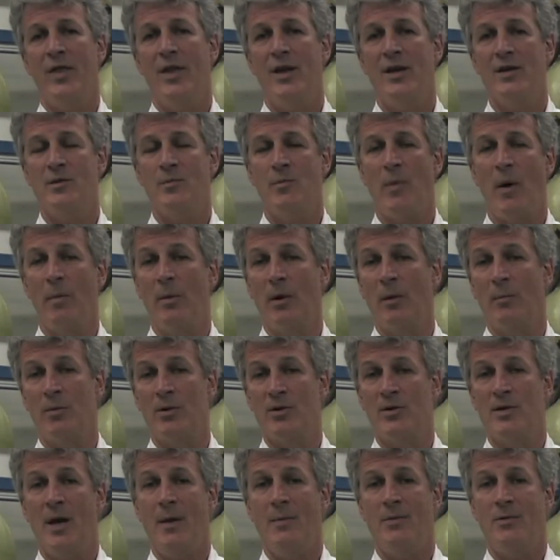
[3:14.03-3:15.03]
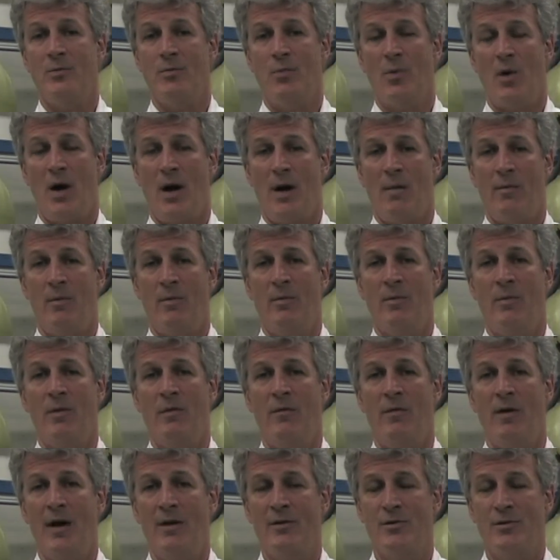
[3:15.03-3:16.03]
this public perception problem
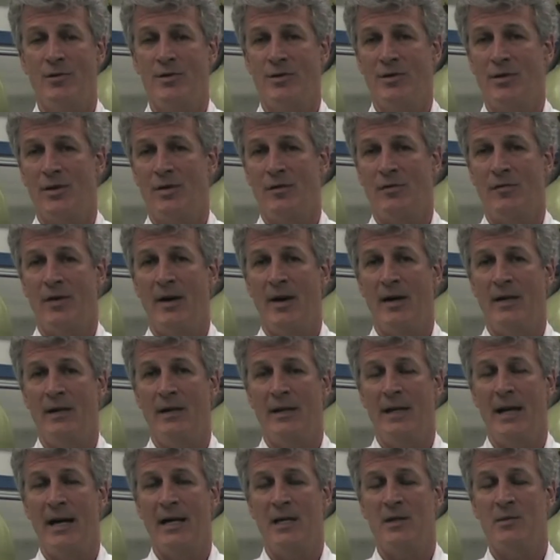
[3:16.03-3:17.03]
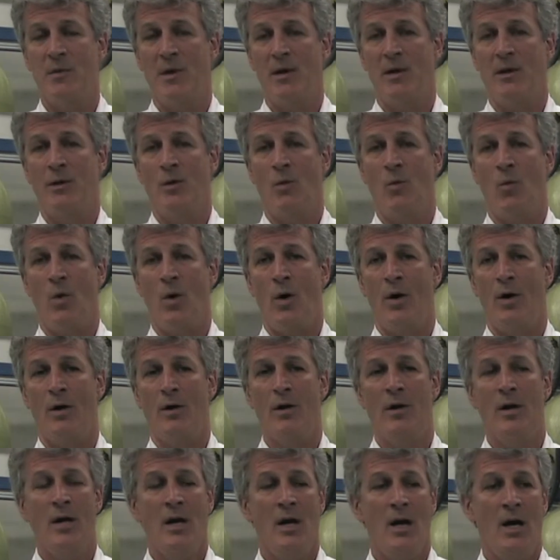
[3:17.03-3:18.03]
of hydrogen sulfide and the egg smell in the
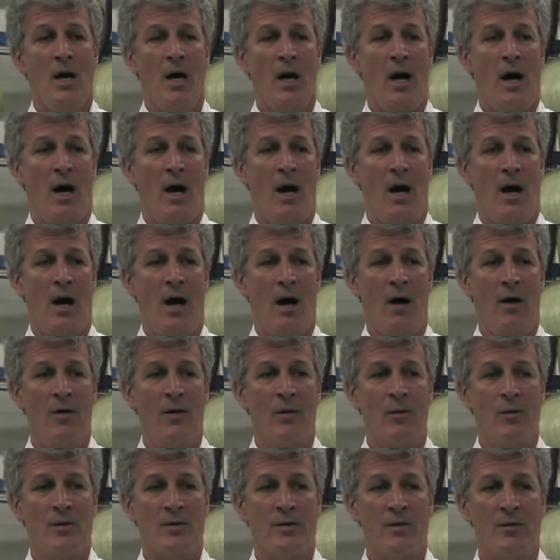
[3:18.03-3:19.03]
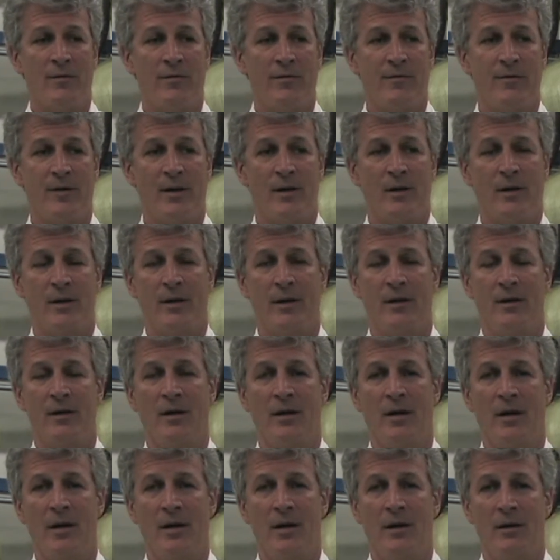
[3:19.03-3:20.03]
water, there was a fairly
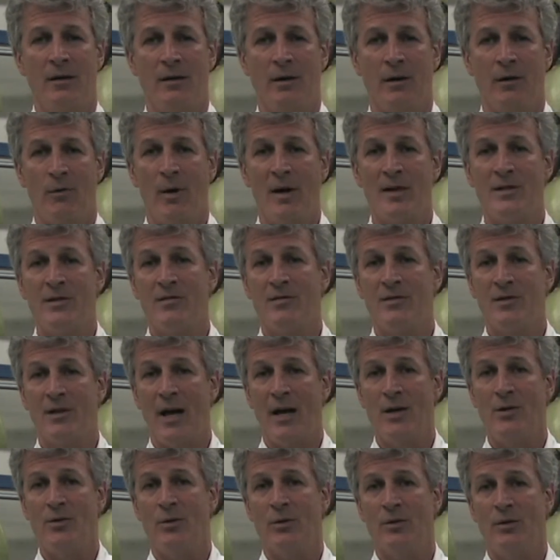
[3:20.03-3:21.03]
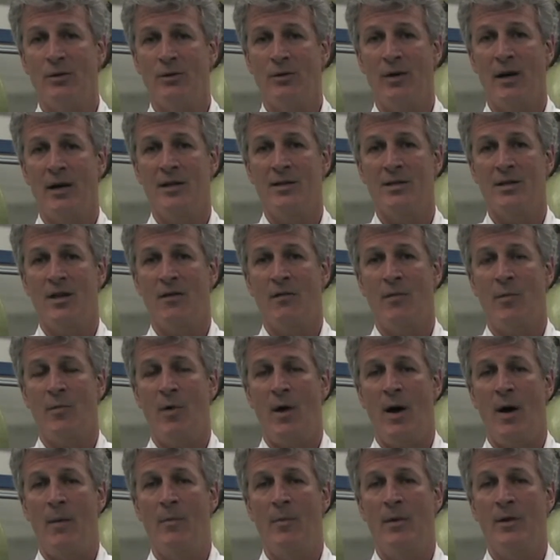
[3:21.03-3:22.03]
aggressive schedule to try to solve the
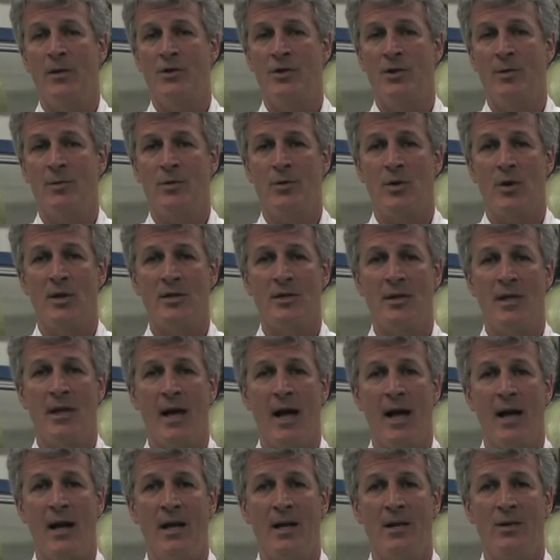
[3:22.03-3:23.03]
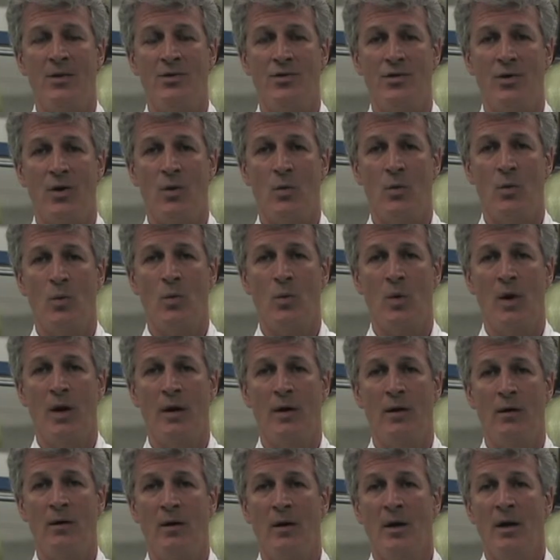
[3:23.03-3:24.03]
problem. And Jim trusted AdEdge, so
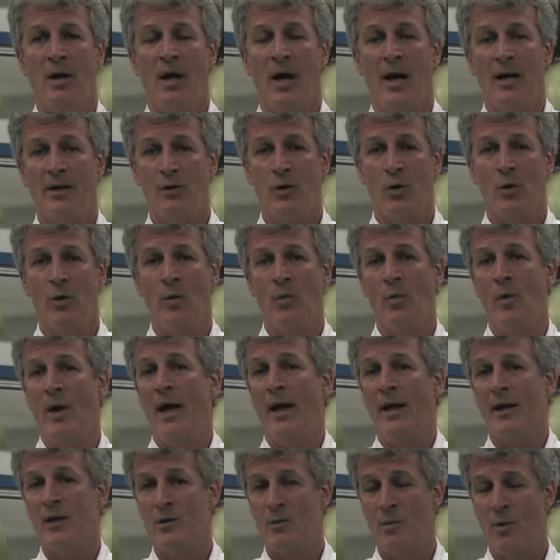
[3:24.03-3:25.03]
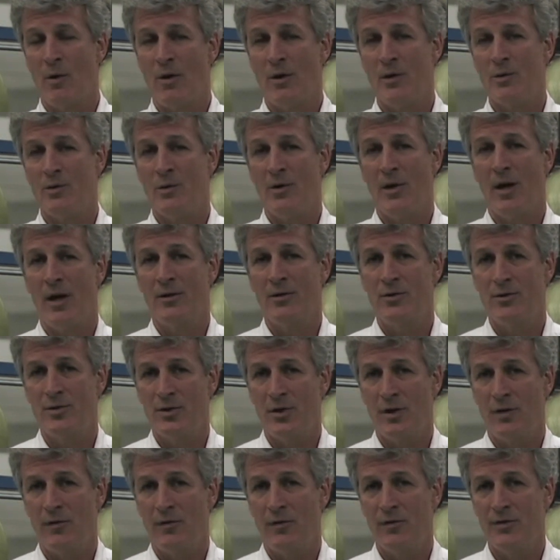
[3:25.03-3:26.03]
when I told him we had experience with
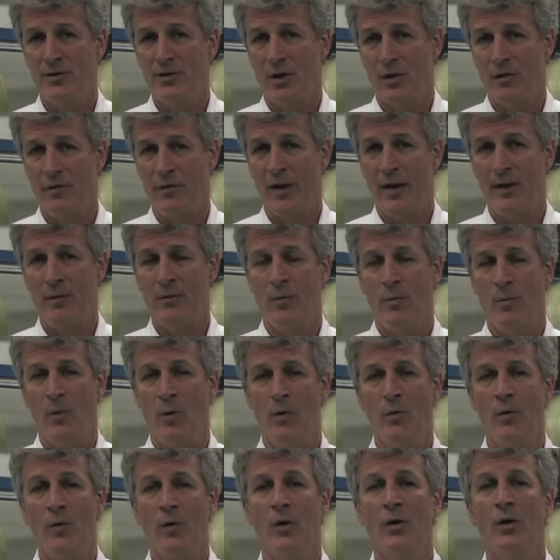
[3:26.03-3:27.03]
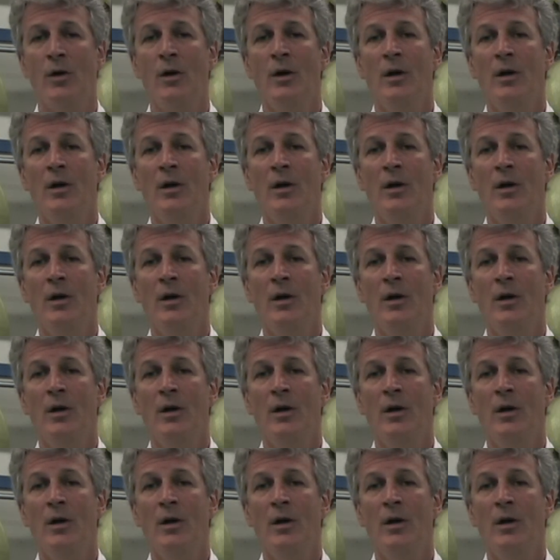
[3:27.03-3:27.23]
hydrogen sulfide removal,